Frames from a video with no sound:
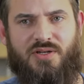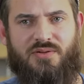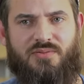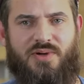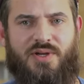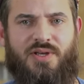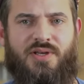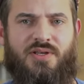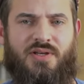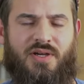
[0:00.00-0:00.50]

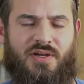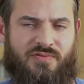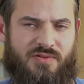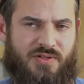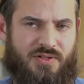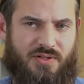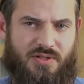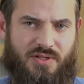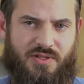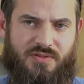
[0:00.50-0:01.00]
way
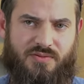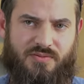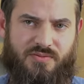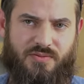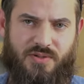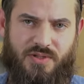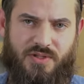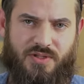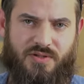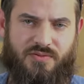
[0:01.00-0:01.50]
after that.
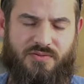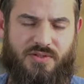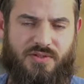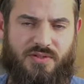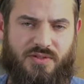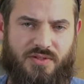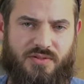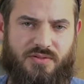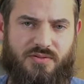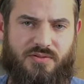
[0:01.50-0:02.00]
Way after
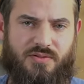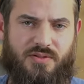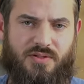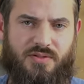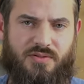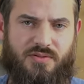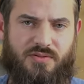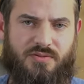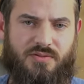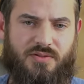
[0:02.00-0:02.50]
that. Yeah.